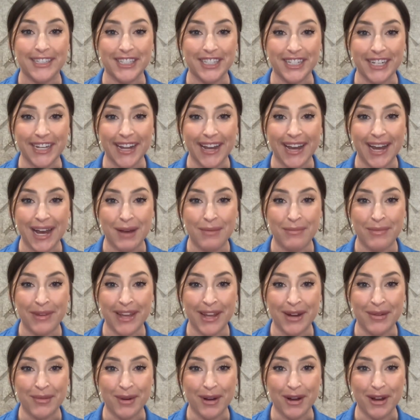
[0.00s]
GM,
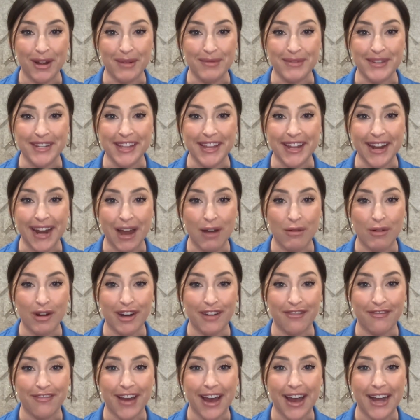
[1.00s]
and welcome to the
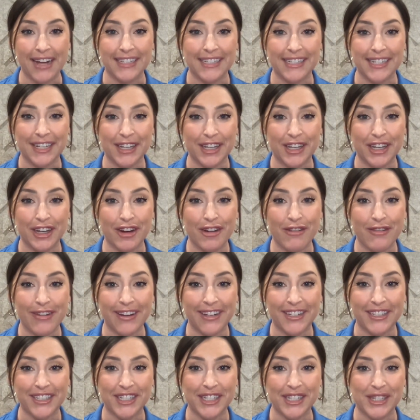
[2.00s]
Network Effect, Hxro
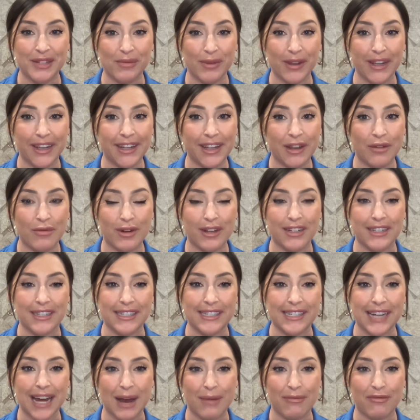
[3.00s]
Nation's weekly one
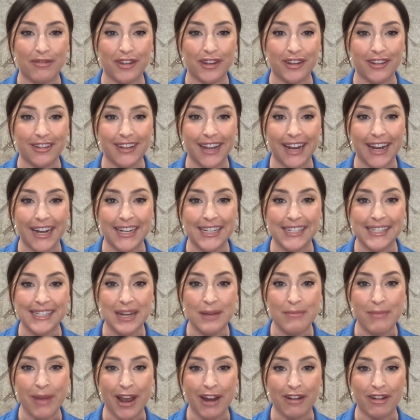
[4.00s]
stop for the latest
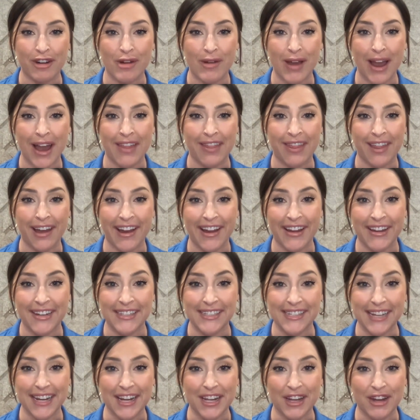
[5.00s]
in macro
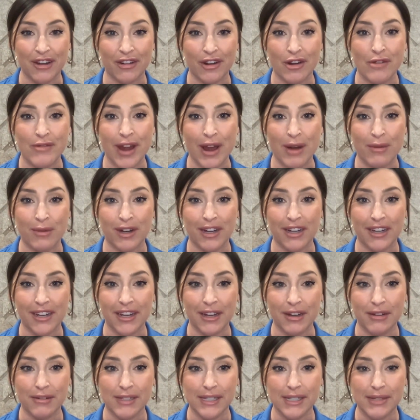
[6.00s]
headlines and Hxro Network
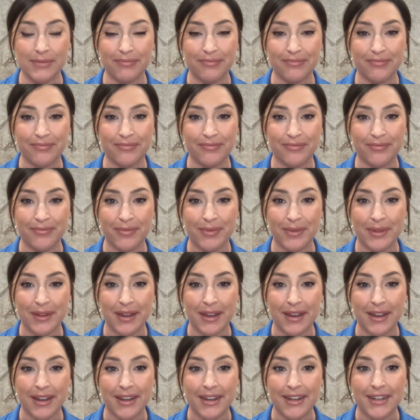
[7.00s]
news.
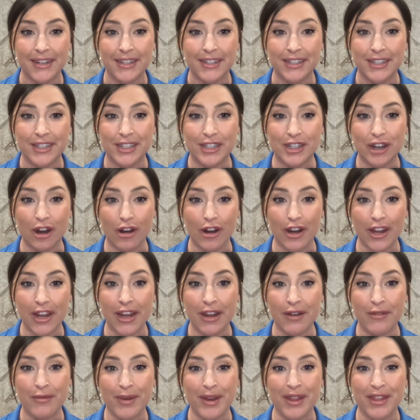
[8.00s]

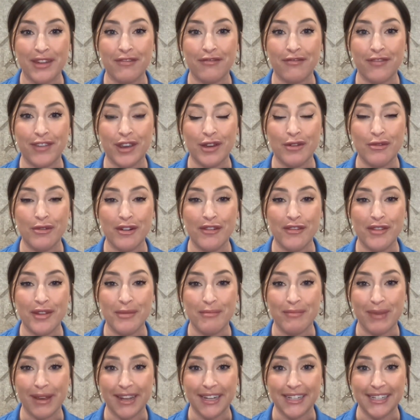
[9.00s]
Starting with a few of
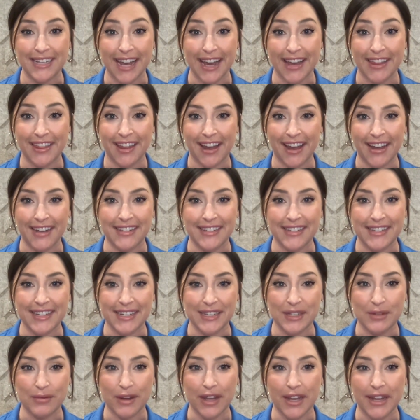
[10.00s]
the biggest headlines
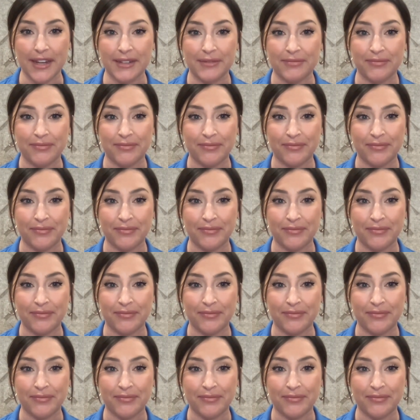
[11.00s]
this week.